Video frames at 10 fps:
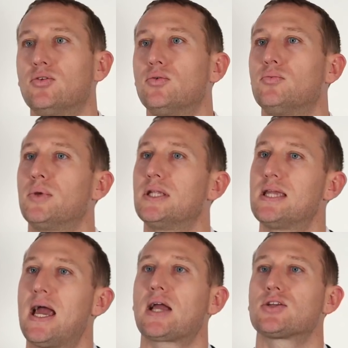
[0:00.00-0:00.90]
you'd be
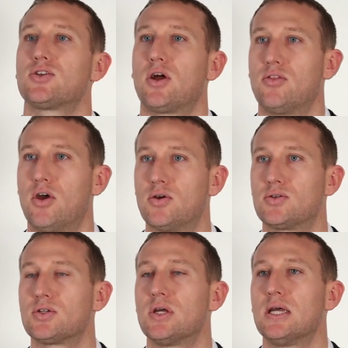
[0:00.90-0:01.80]
taxed on
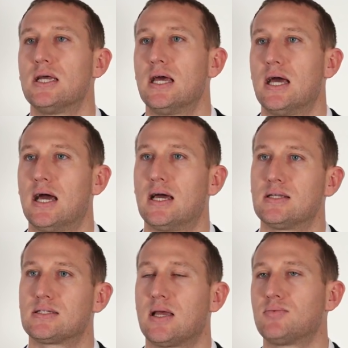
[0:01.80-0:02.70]
those
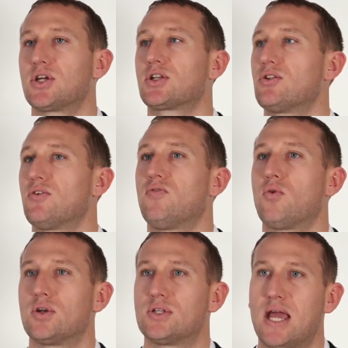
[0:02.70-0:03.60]
subject to the
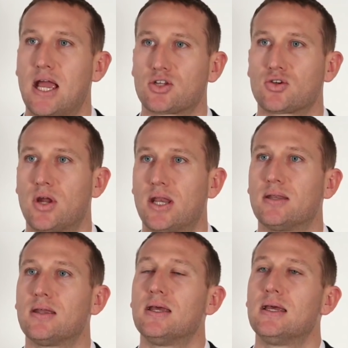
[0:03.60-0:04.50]
foreign tax
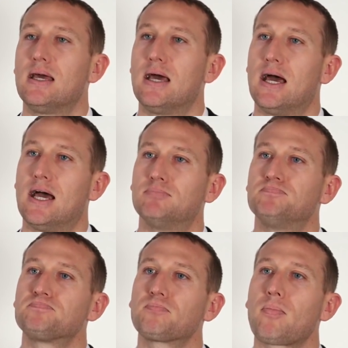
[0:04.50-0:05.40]
credit.
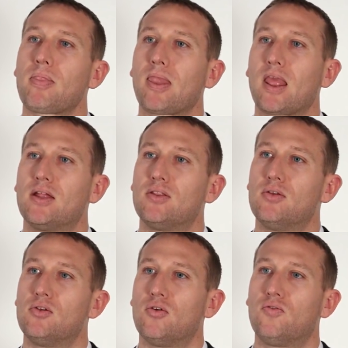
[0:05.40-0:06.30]

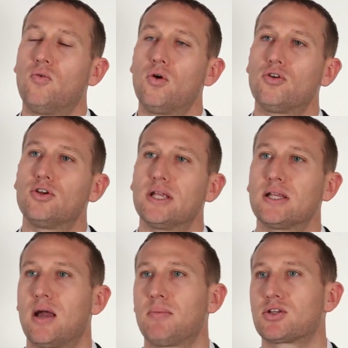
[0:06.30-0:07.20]
The foreign earned
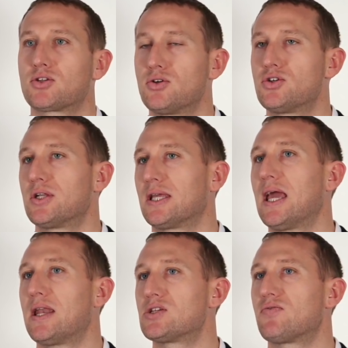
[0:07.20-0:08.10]
income exclusion,
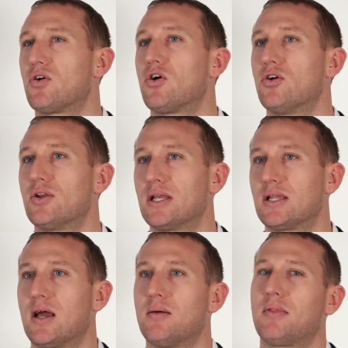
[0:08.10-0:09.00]
again, is for earned
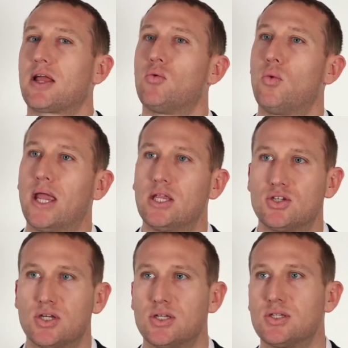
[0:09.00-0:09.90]
income like
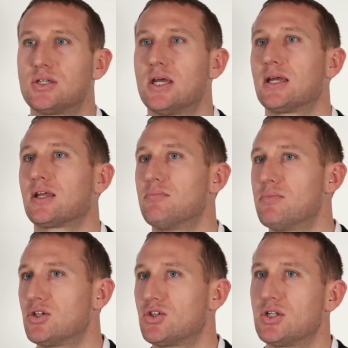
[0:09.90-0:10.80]
wages,
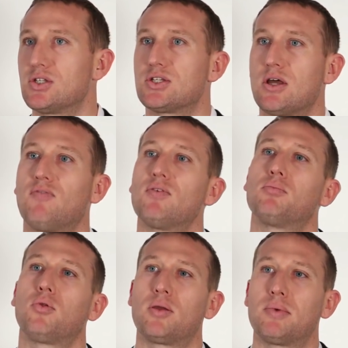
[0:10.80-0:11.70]
commission,
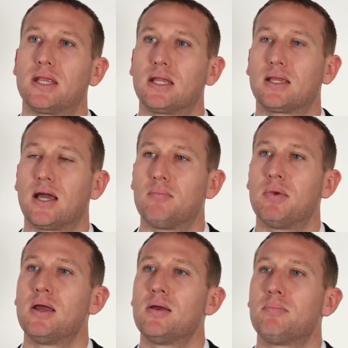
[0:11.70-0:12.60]
self-employment
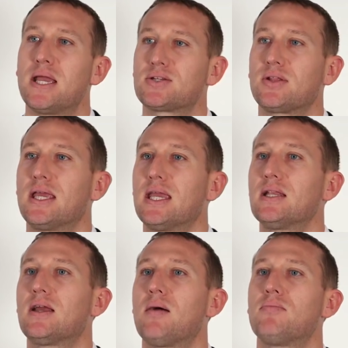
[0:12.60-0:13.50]
income, basically
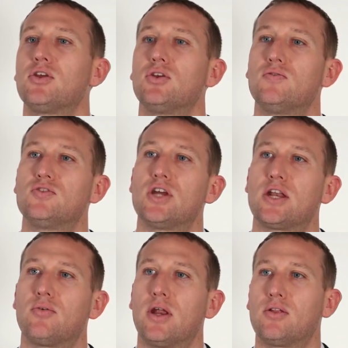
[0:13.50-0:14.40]
income that you've
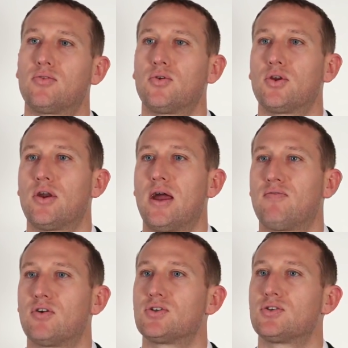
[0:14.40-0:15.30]
generated through your
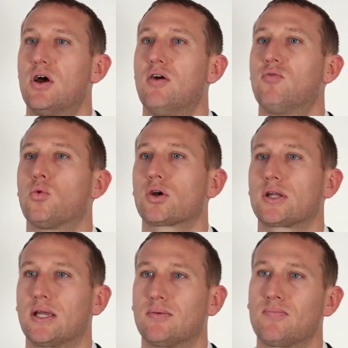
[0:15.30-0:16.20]
efforts of
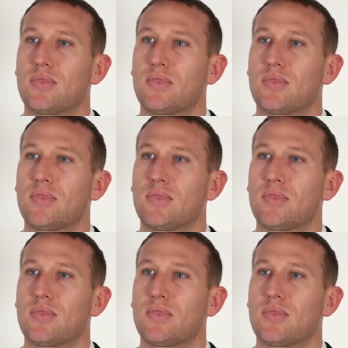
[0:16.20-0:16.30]
working.